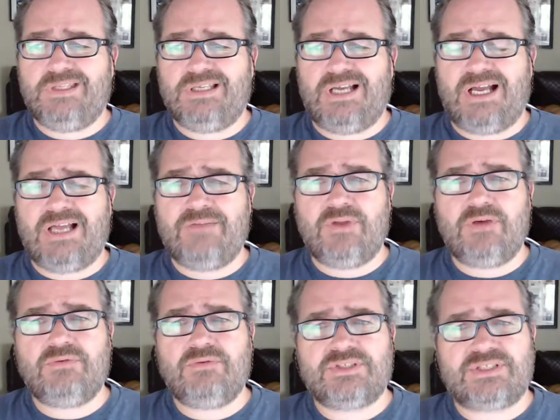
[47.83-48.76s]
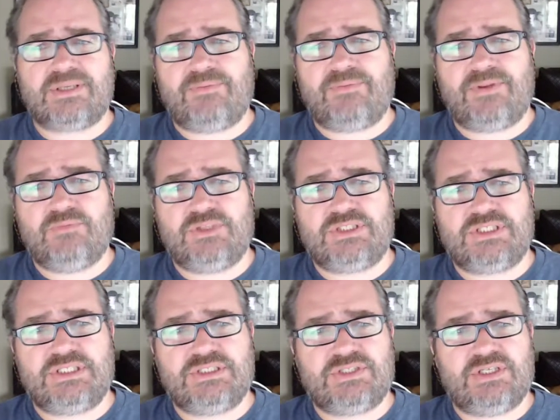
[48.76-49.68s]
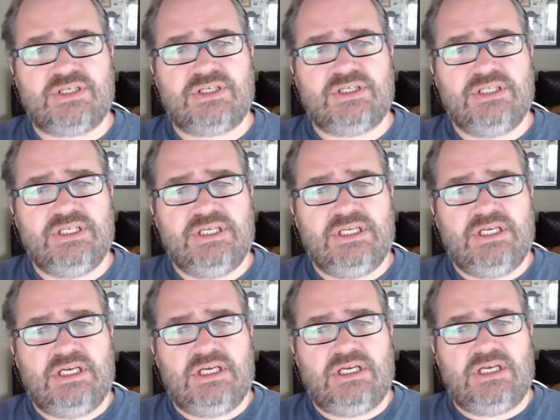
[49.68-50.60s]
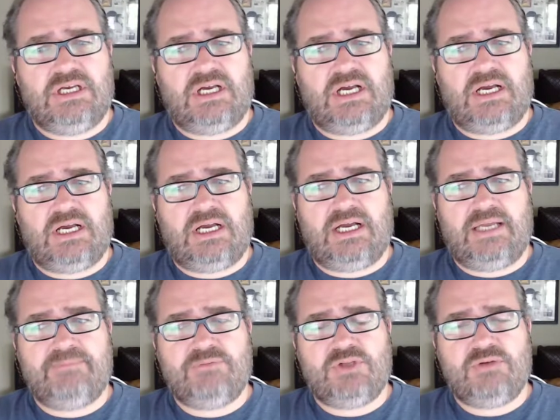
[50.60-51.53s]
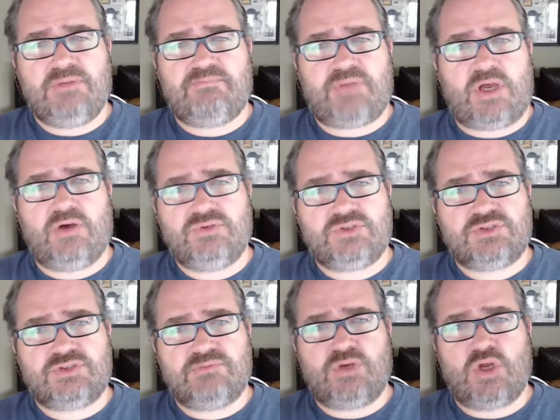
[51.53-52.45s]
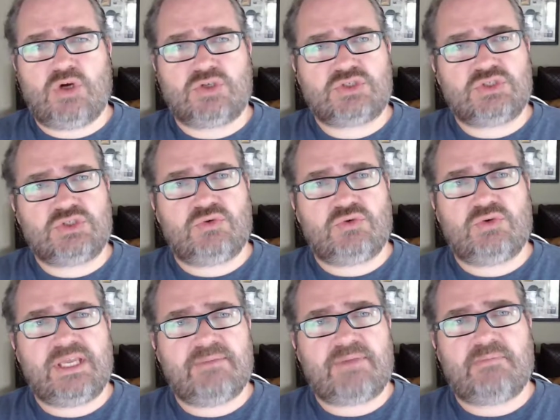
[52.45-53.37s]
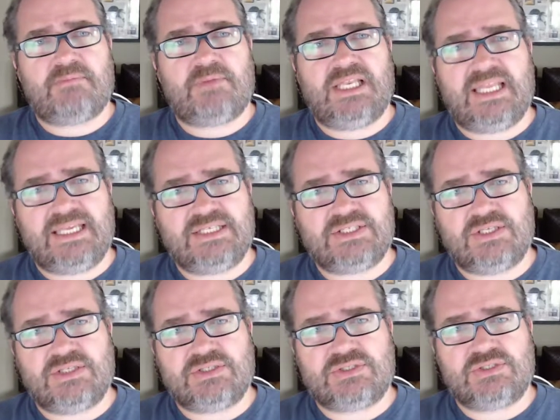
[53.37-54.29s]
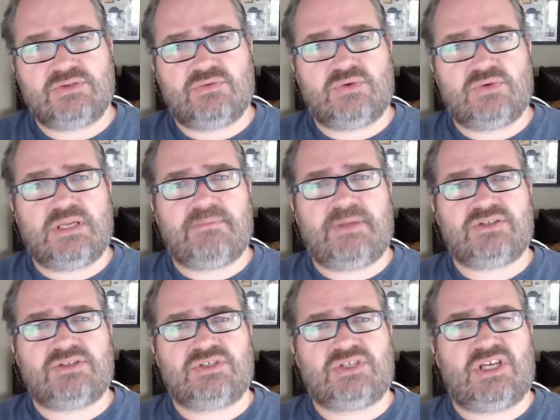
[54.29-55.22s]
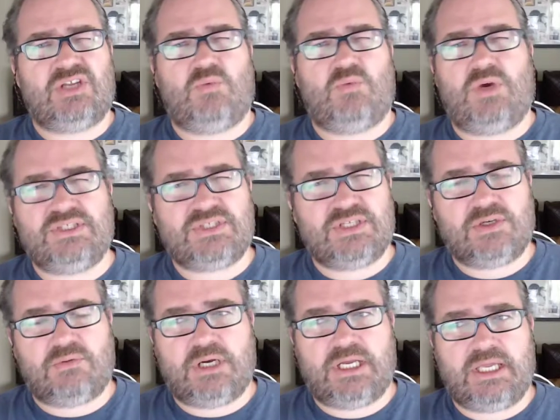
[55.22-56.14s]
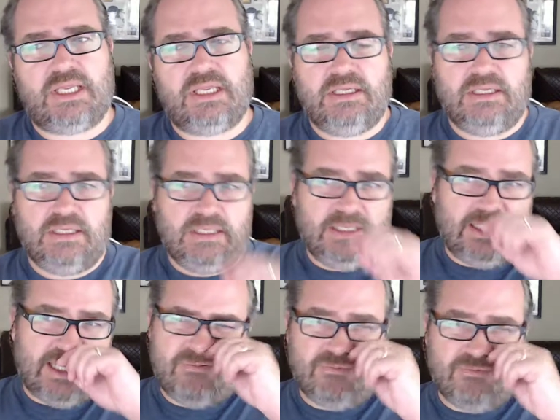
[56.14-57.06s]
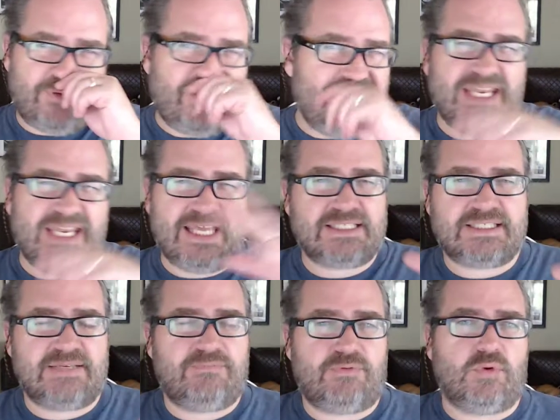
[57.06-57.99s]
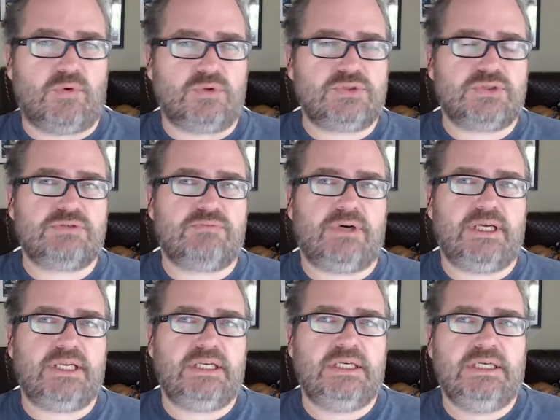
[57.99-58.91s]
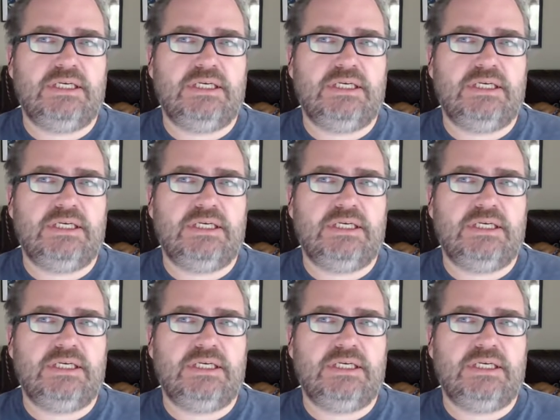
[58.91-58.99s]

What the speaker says: I've noticed something, which is that I'm doing posts and blogs and talking about my laziness and talking about just kind of wasting away and having very negative thoughts, right?